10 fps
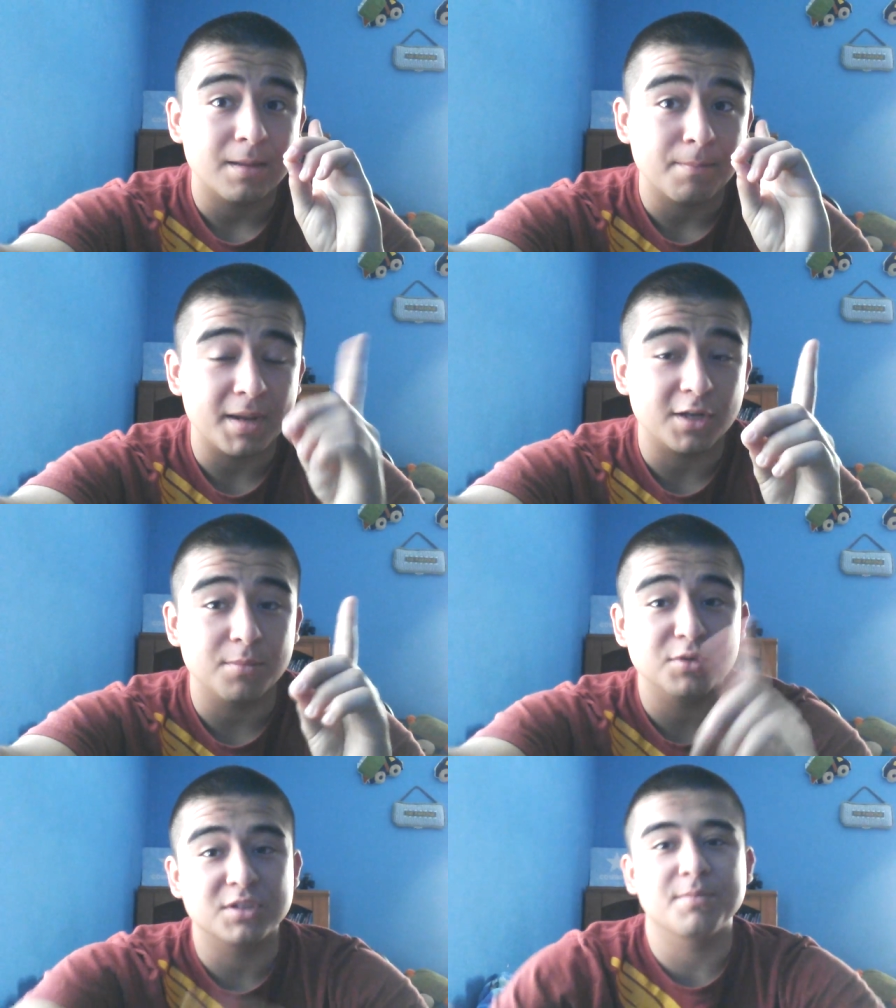make
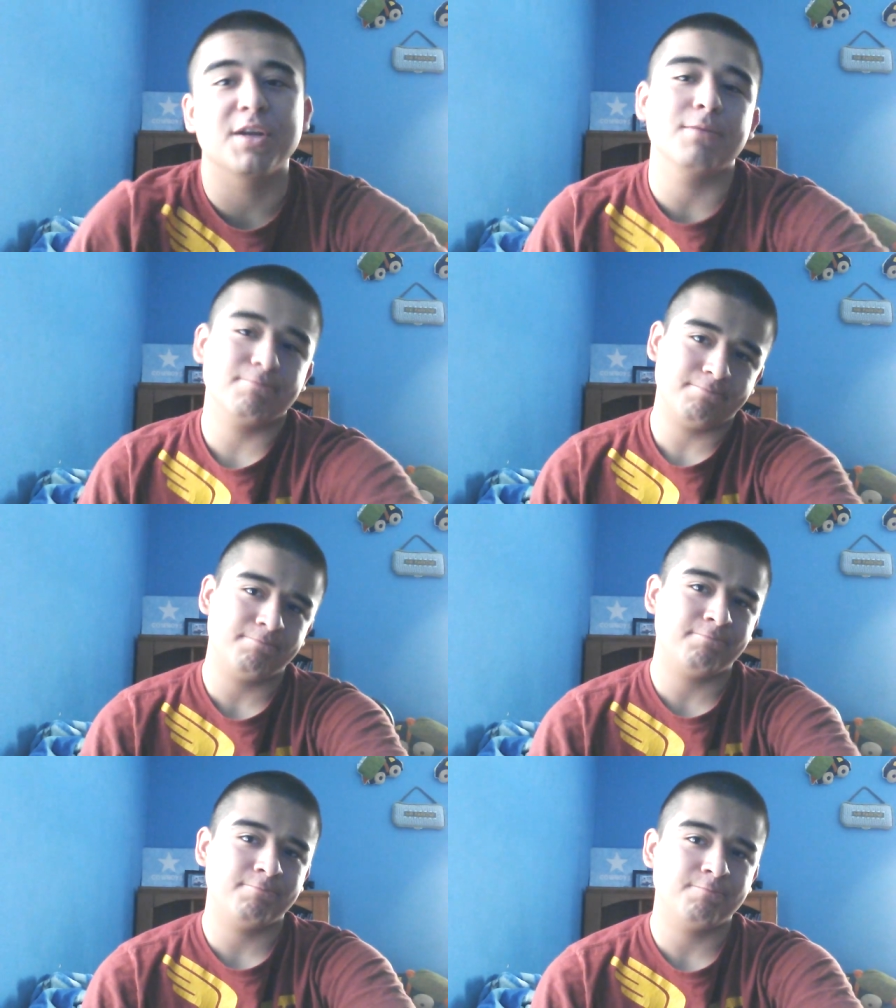your music better.
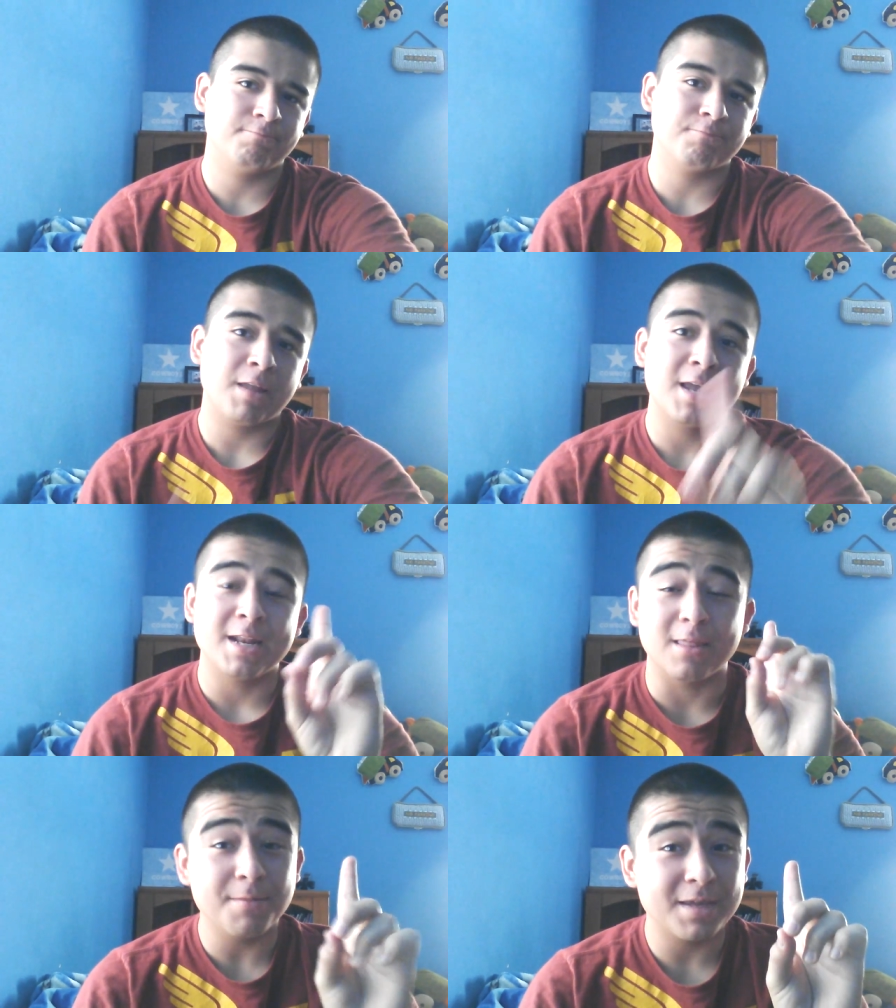
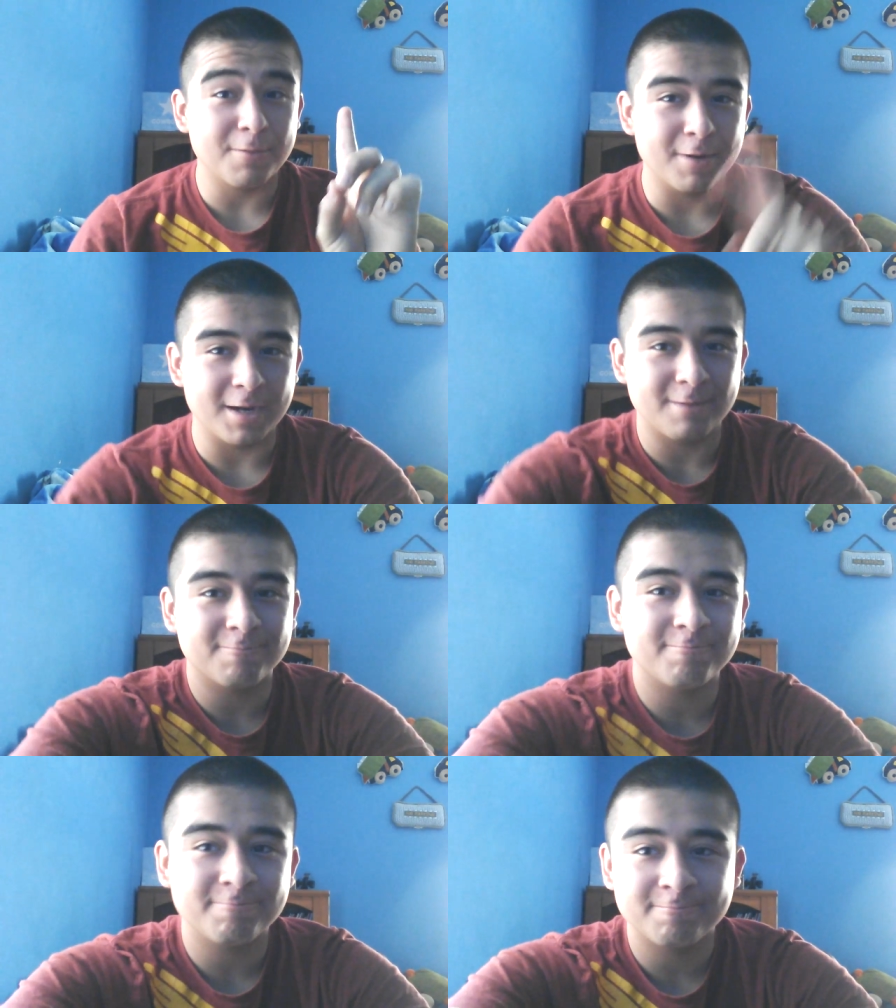Now let me get ready.
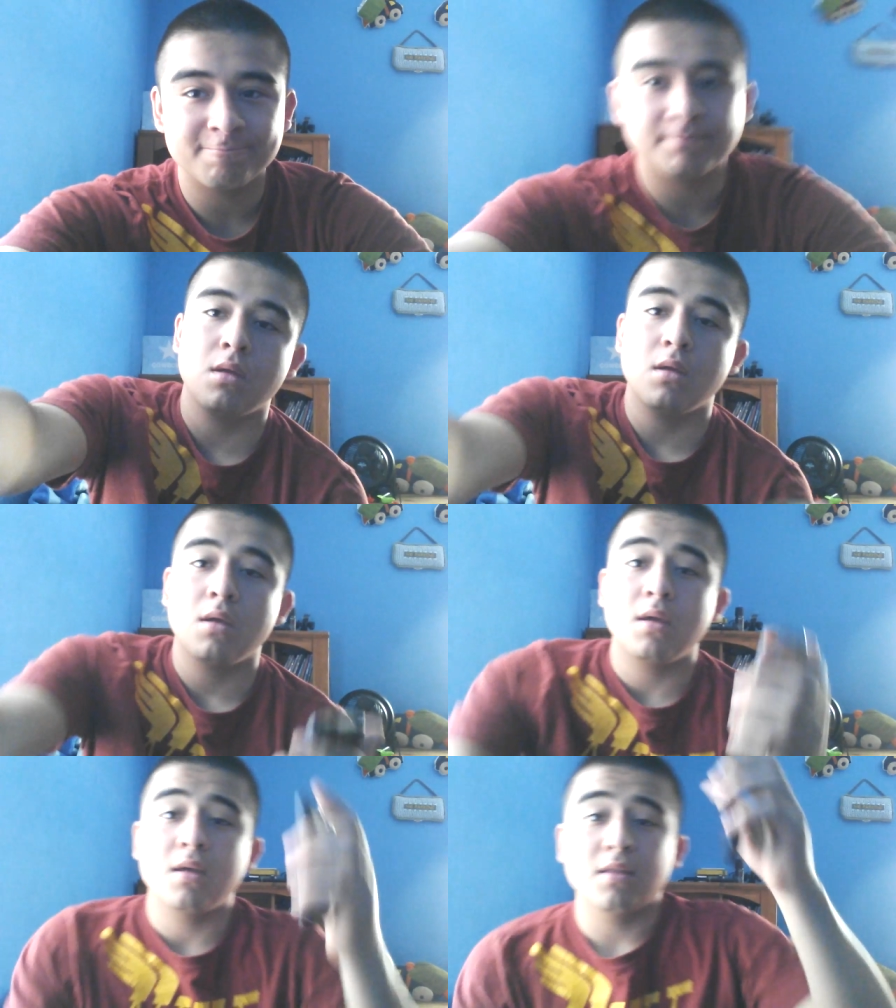
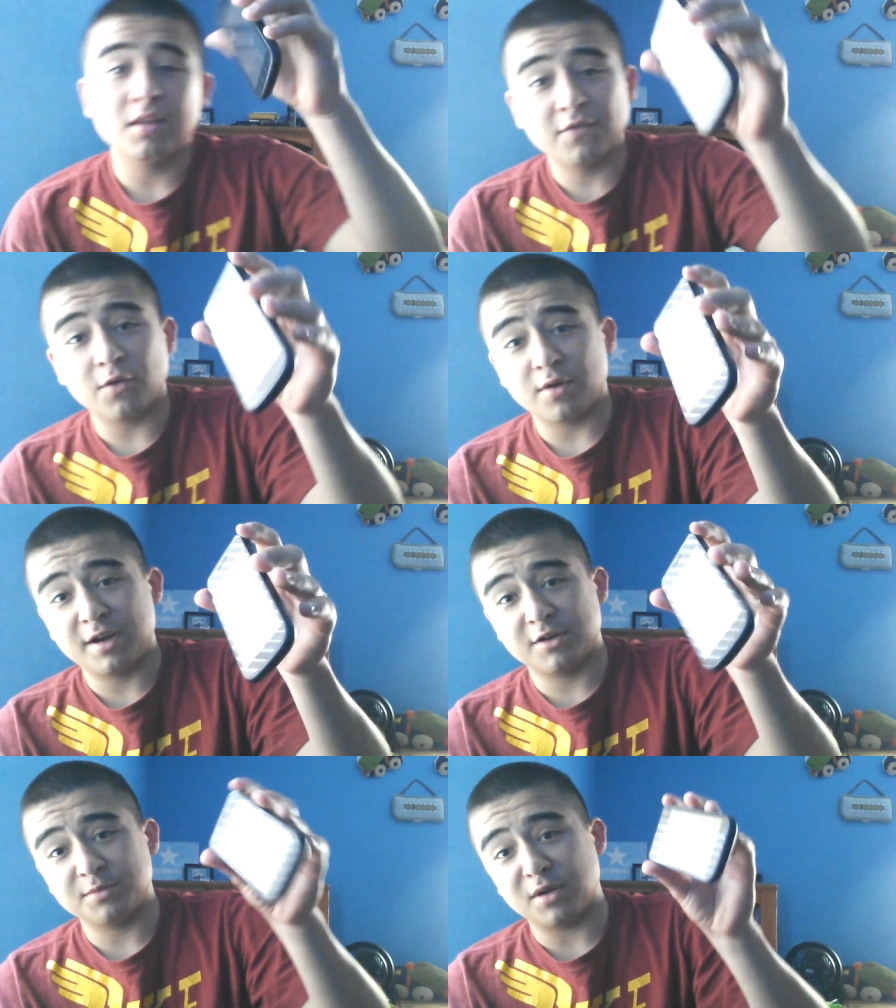This phone right
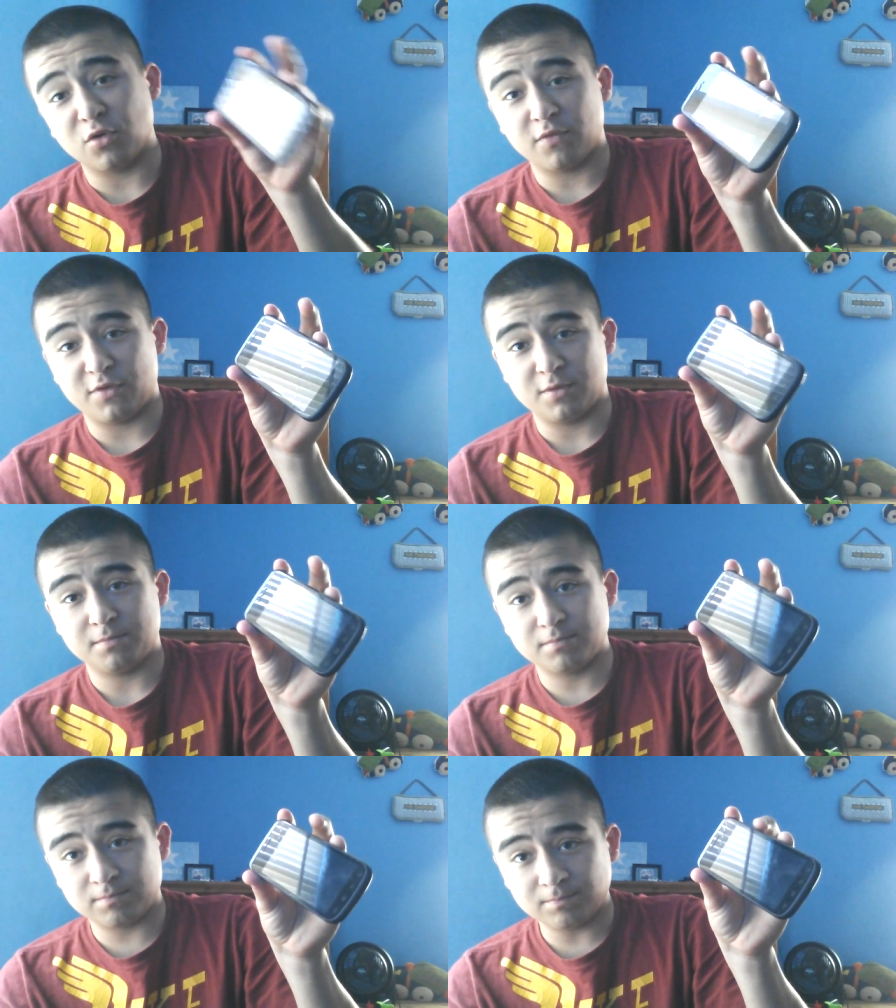here is my old phone.
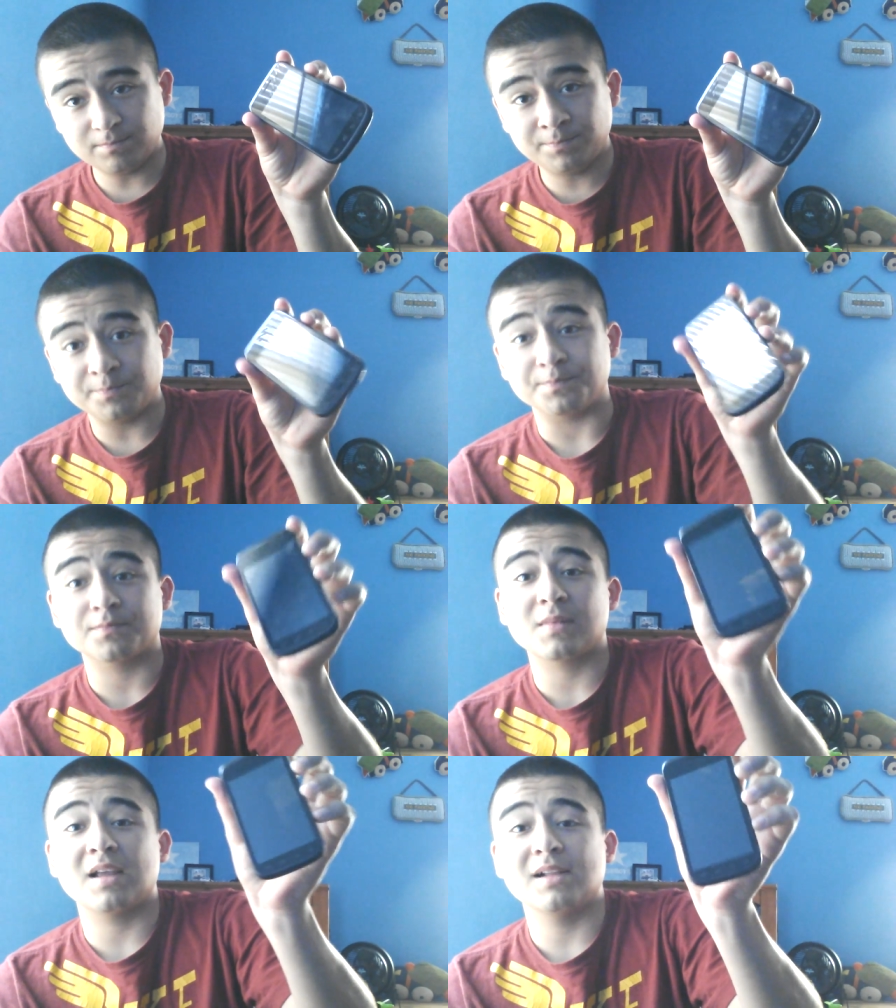
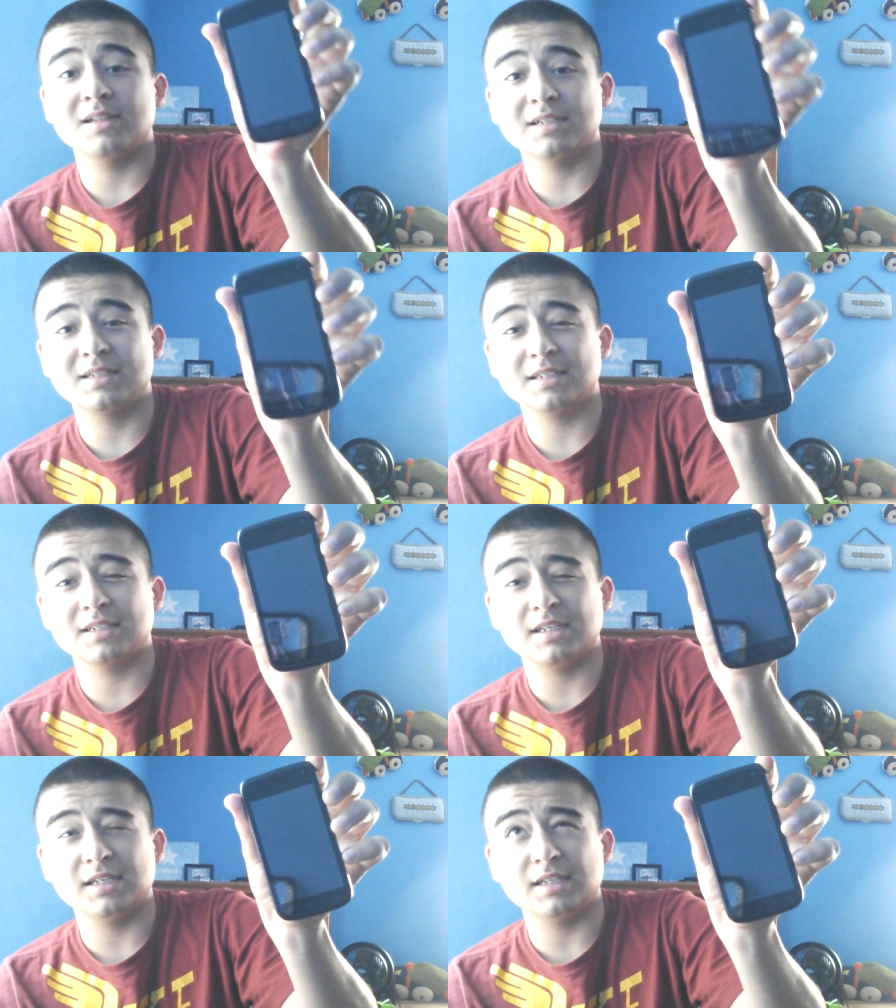This is
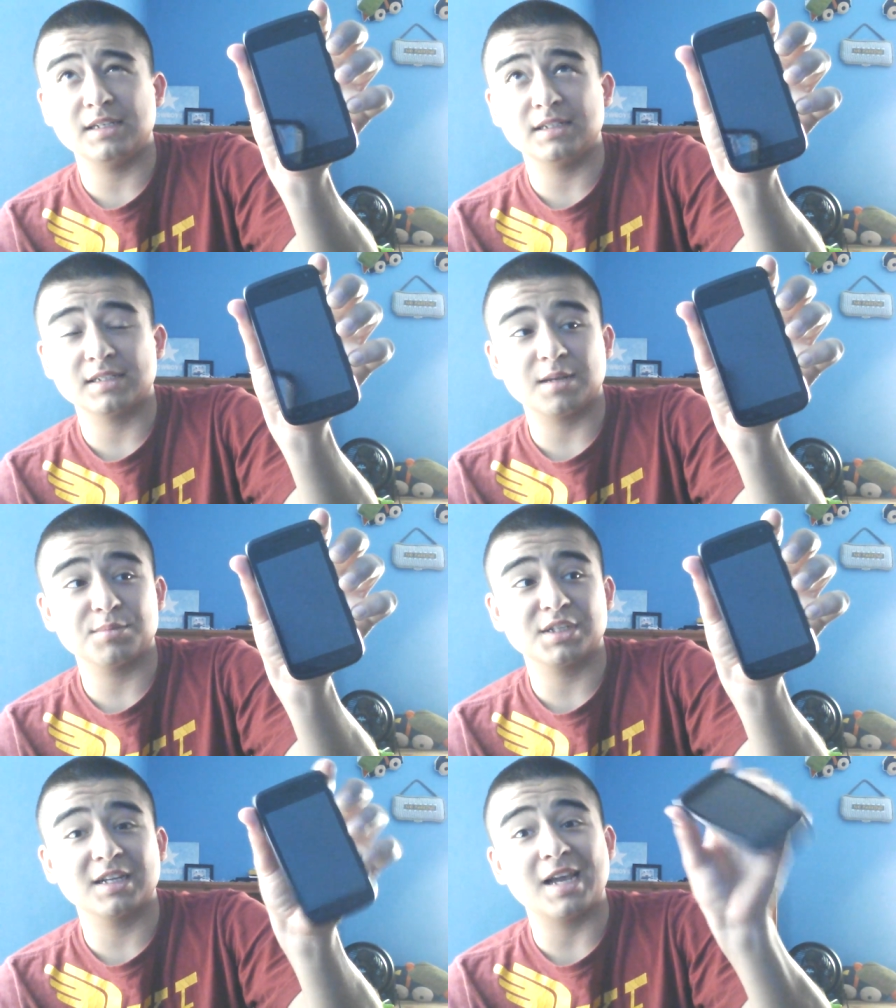the
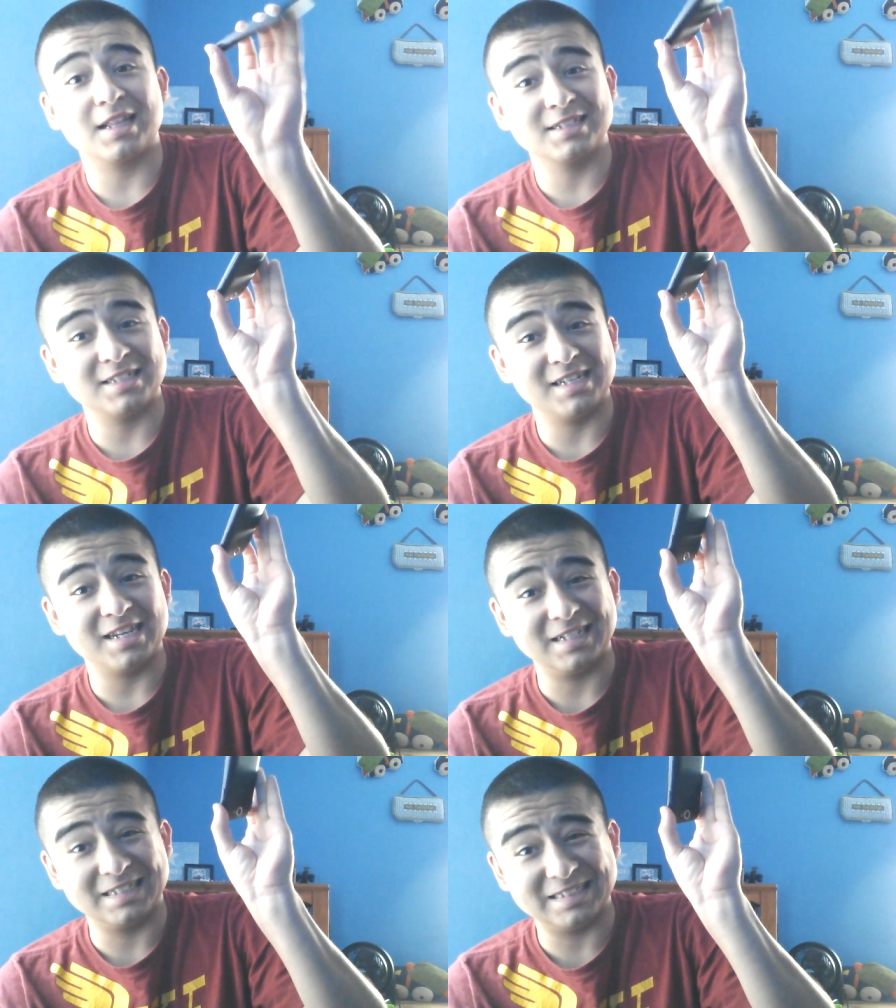Samsung Galaxy